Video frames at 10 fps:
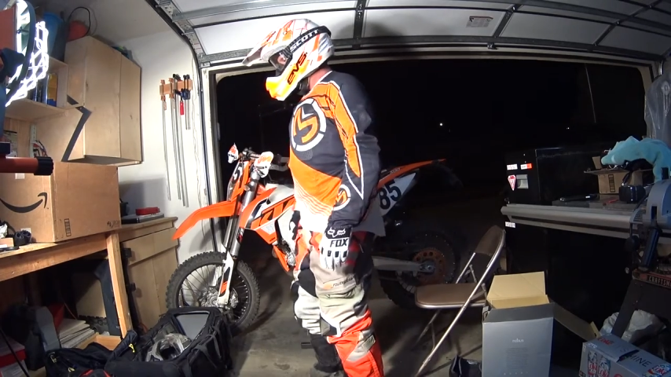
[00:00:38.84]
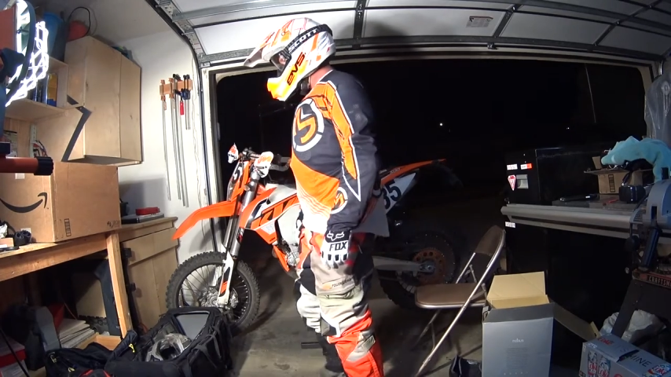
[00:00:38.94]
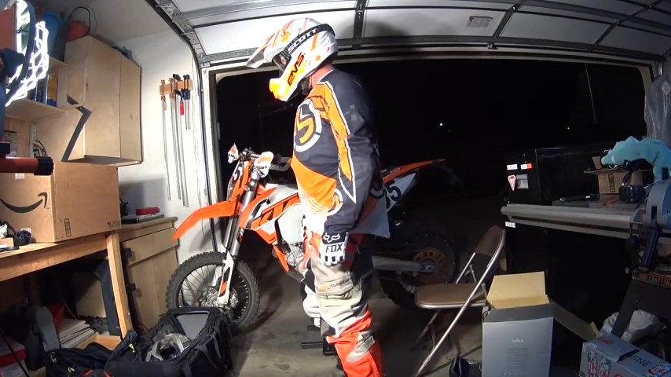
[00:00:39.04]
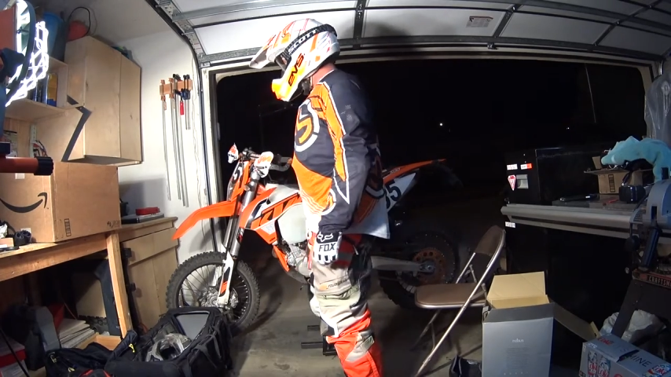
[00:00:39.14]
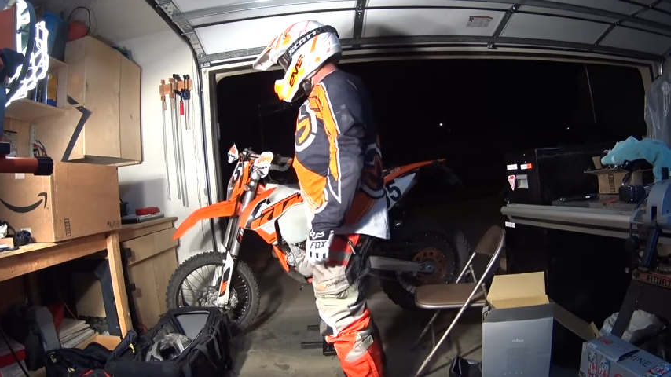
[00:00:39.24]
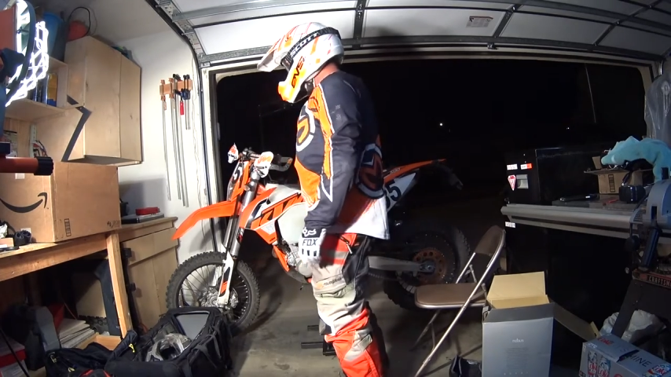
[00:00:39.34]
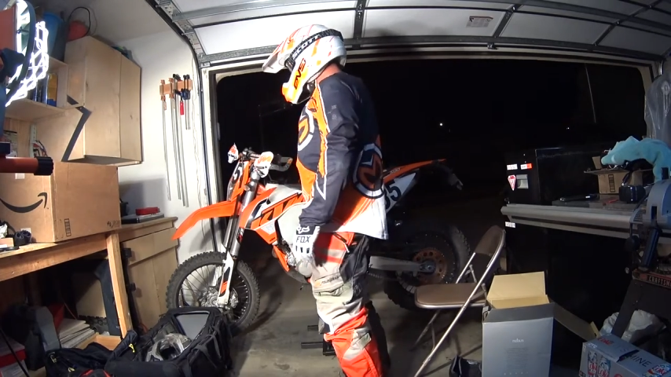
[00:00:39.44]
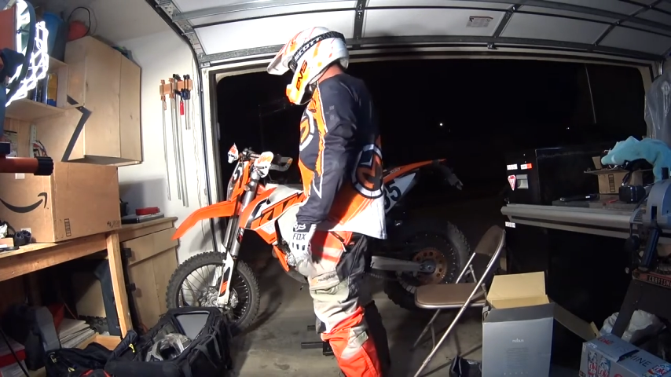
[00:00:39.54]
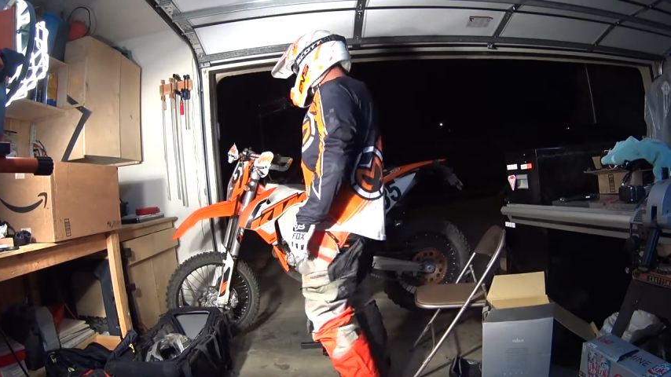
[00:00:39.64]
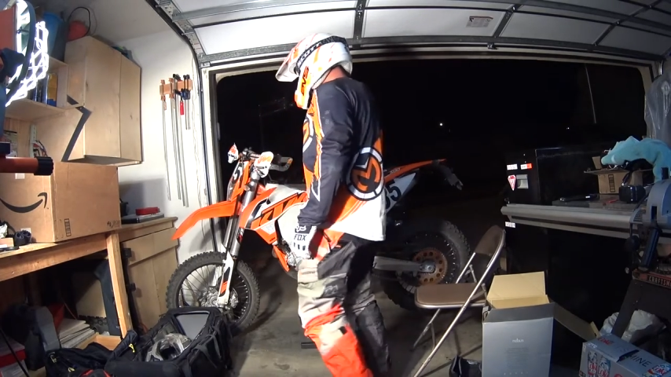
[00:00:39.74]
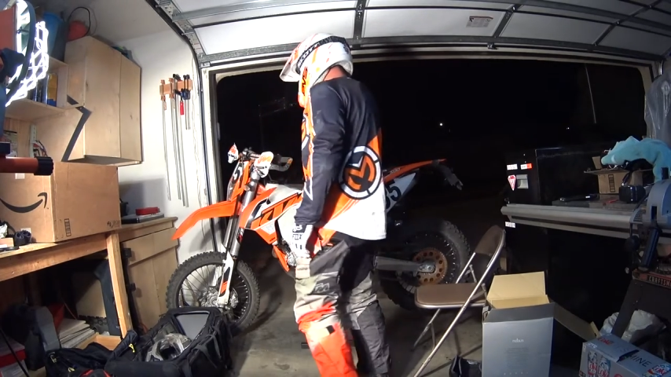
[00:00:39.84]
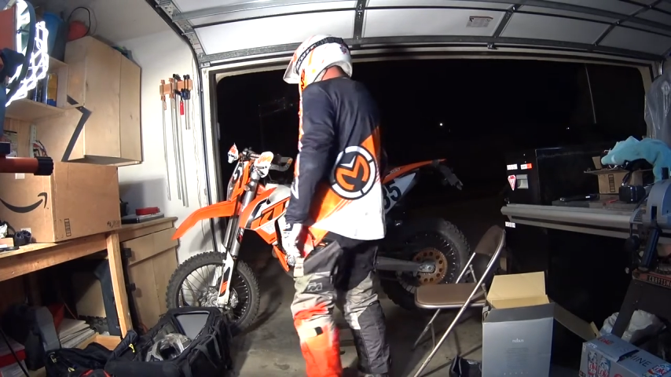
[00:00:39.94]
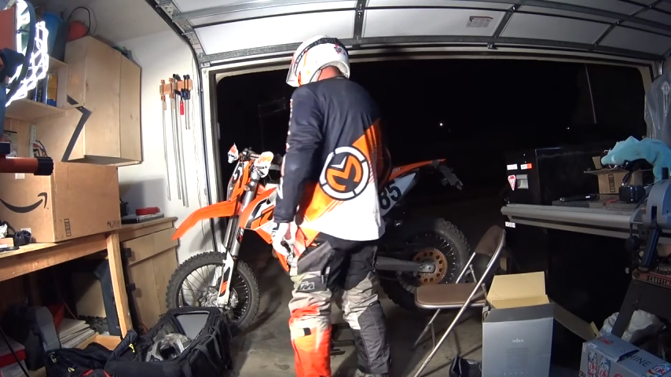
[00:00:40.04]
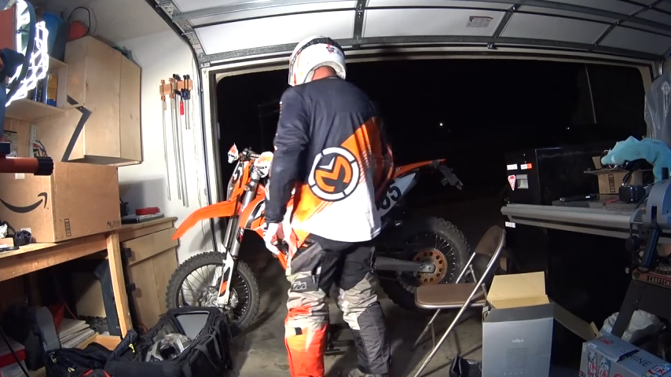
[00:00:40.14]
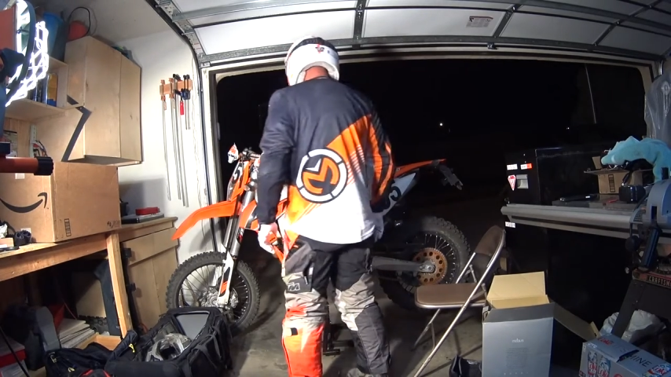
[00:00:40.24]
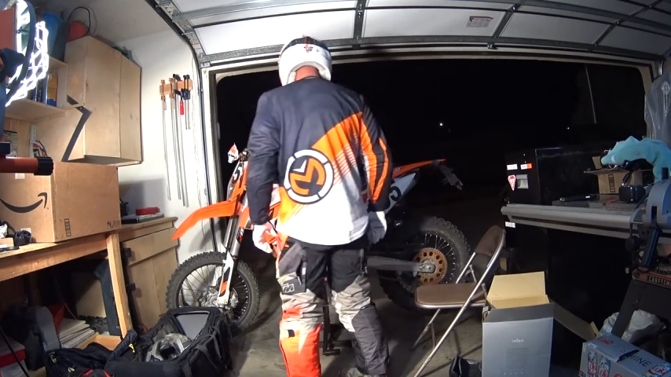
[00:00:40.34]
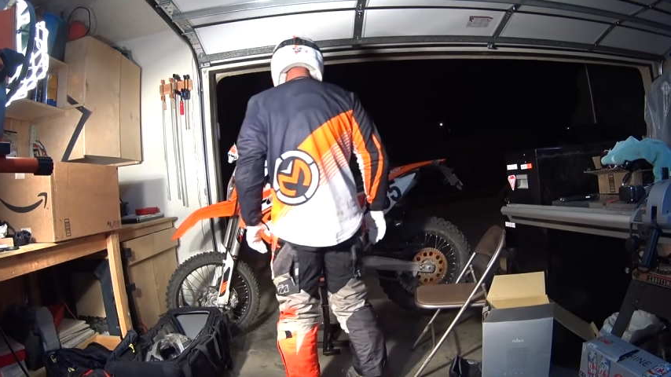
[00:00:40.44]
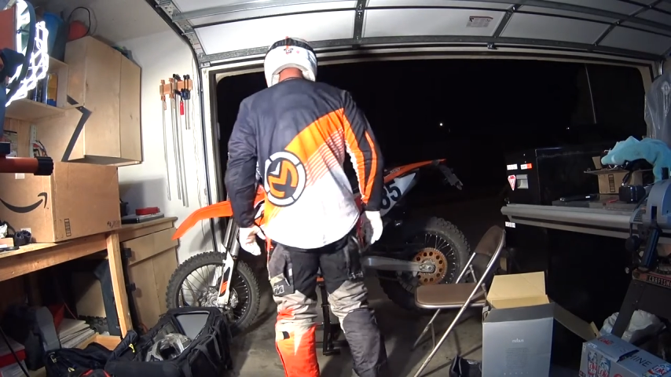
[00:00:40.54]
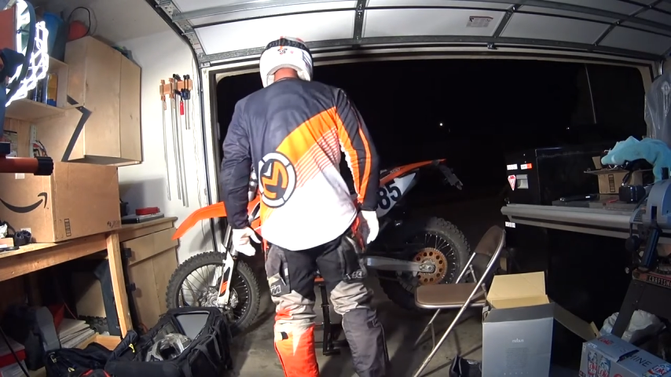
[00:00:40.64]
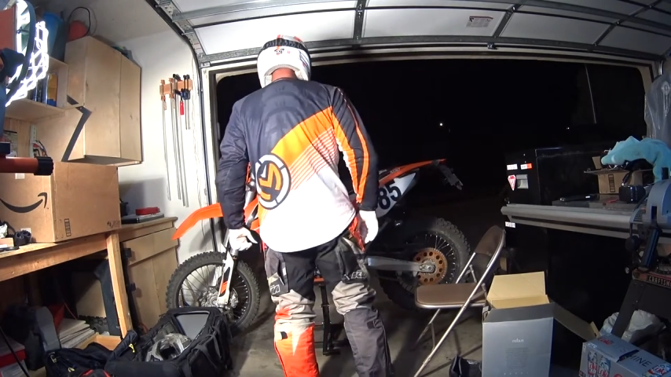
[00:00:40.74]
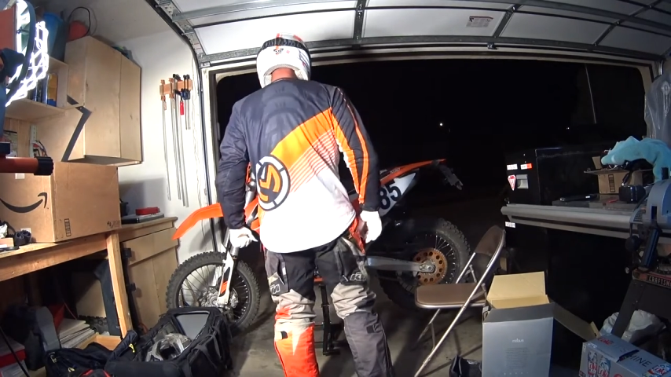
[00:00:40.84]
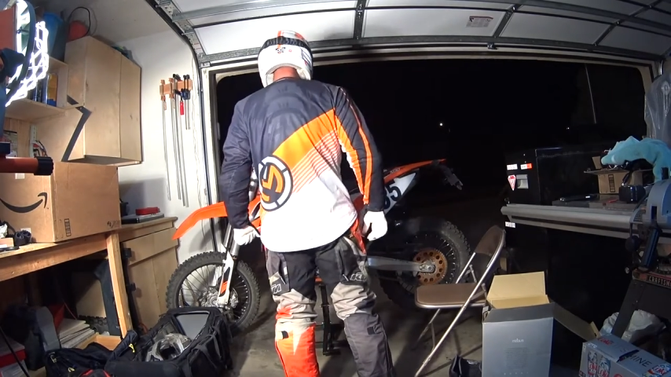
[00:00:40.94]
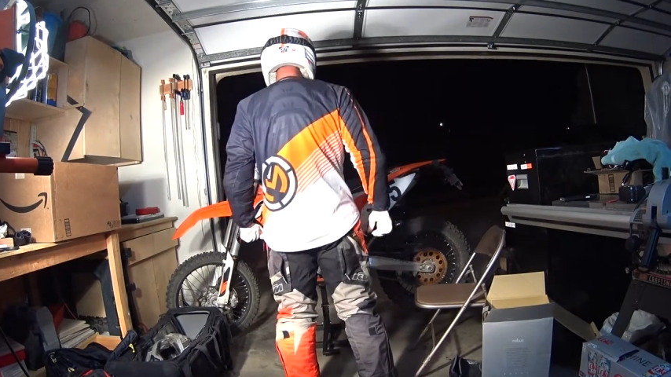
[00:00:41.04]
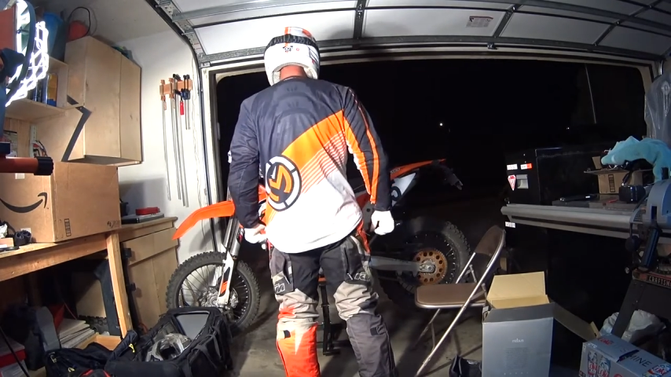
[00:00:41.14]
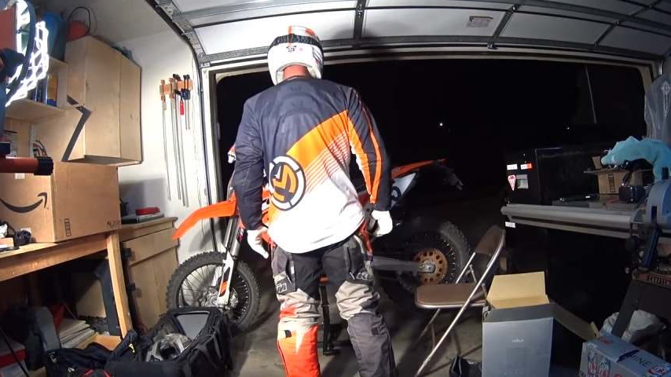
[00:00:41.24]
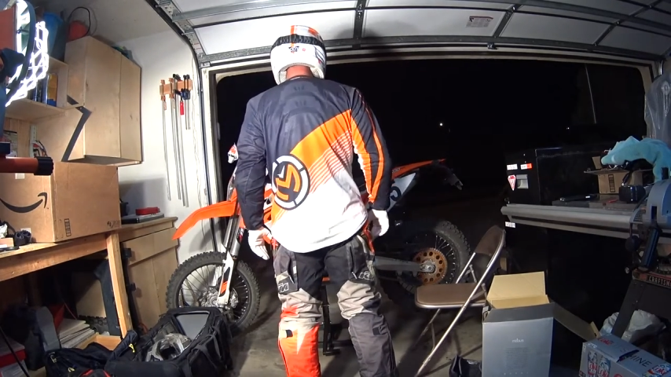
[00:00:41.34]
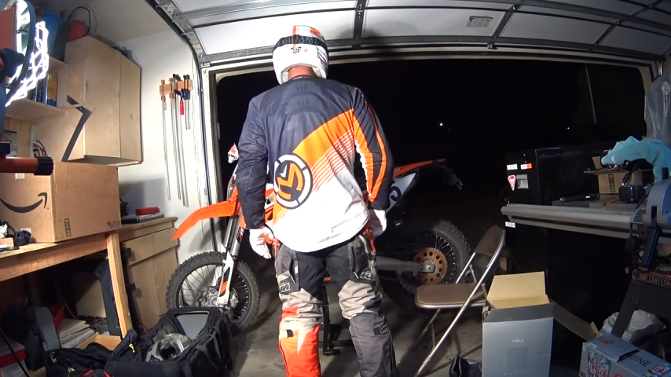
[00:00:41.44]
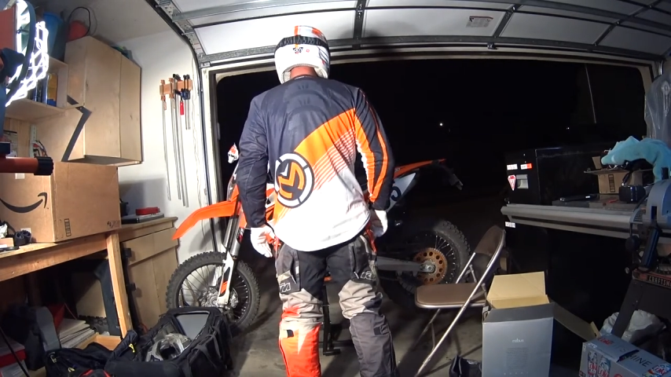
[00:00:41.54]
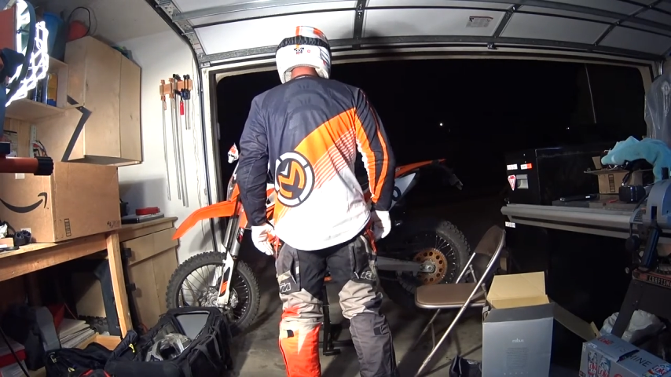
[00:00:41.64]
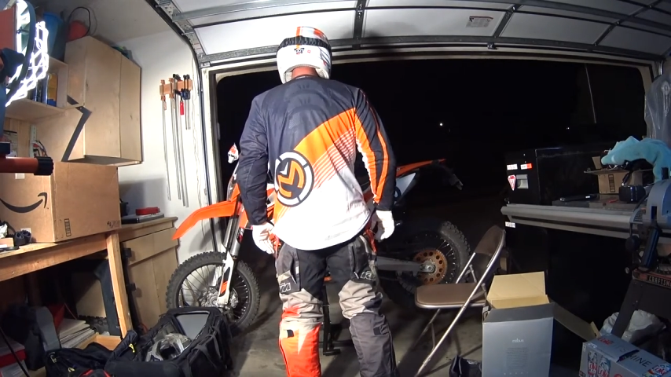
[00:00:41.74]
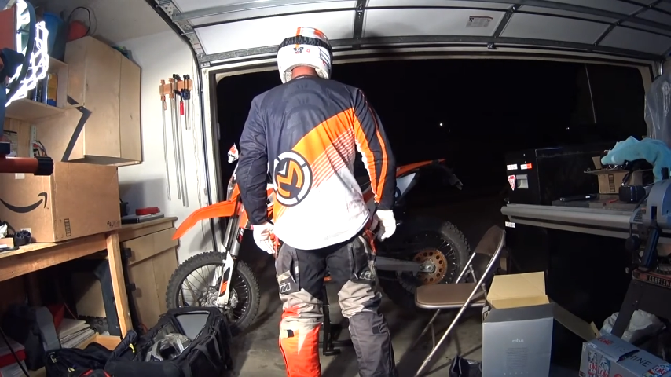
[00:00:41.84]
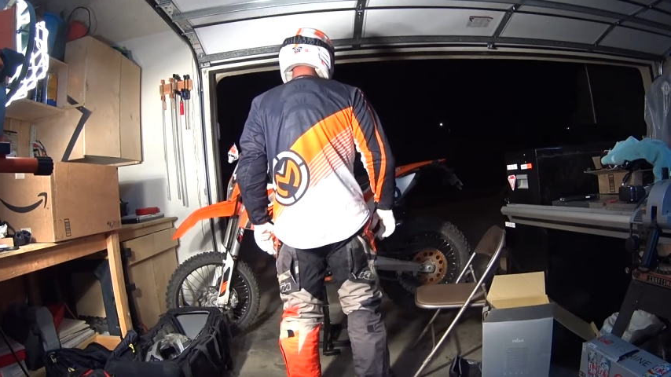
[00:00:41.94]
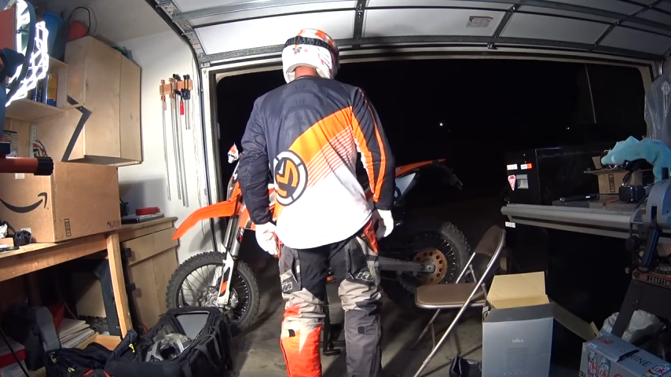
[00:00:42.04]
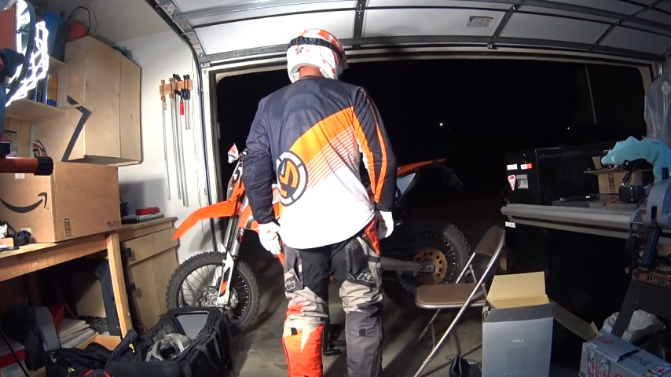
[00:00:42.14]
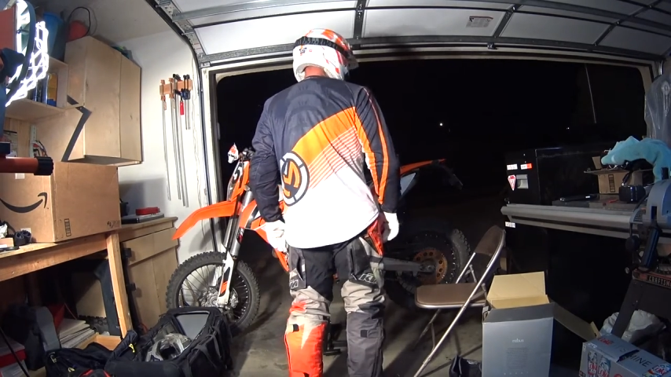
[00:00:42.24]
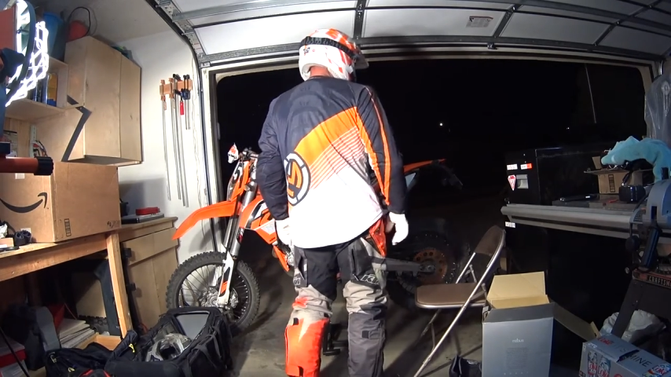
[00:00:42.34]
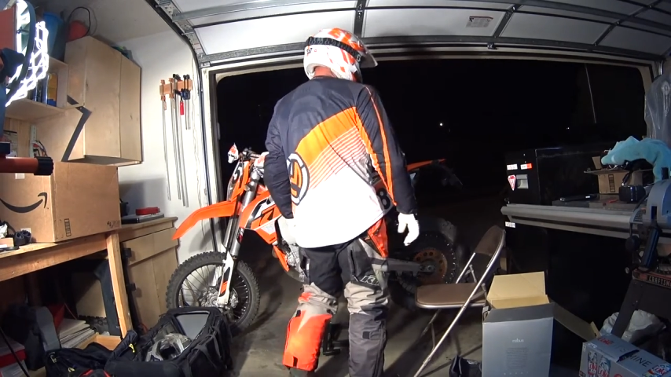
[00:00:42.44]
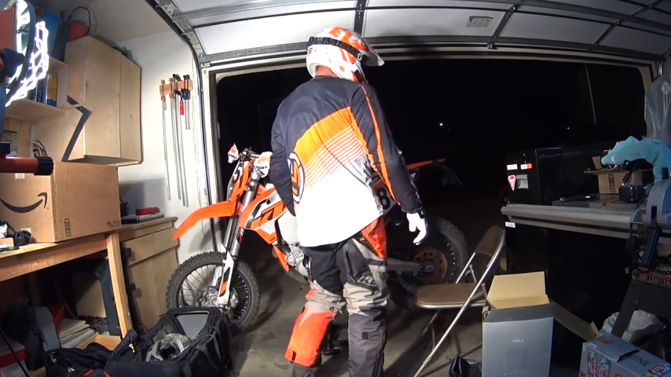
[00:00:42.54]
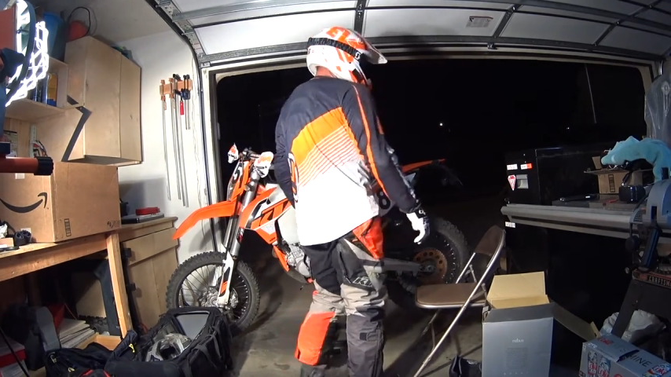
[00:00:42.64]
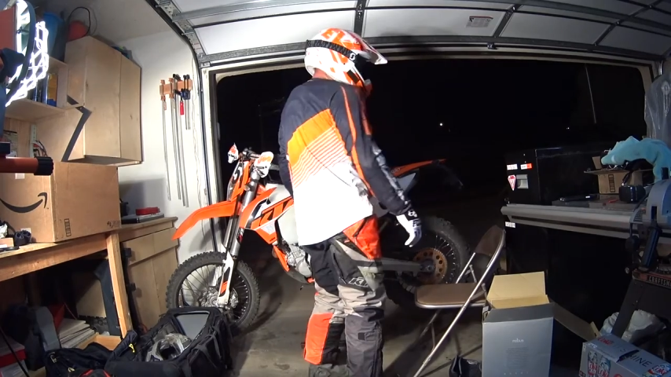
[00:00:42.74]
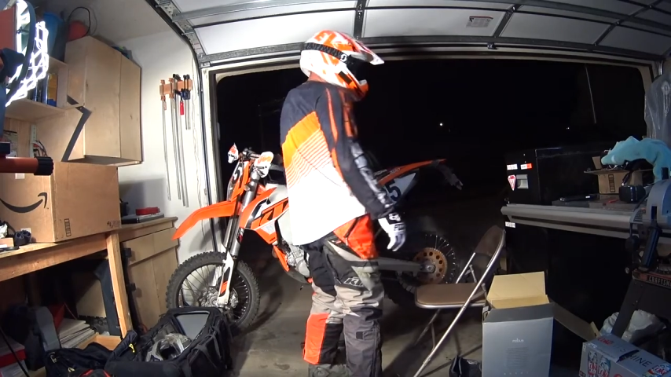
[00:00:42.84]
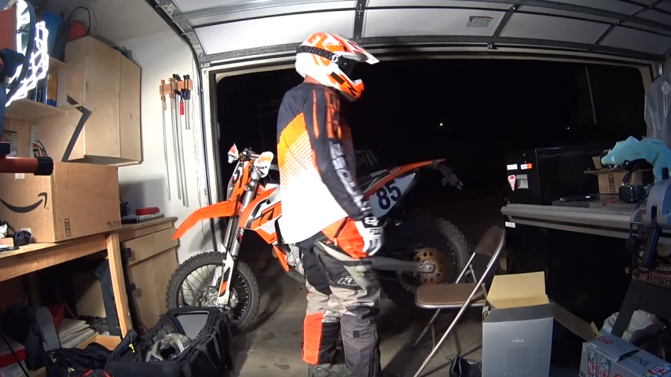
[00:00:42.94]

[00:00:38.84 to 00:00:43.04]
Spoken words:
Nobody's mouth can be seen.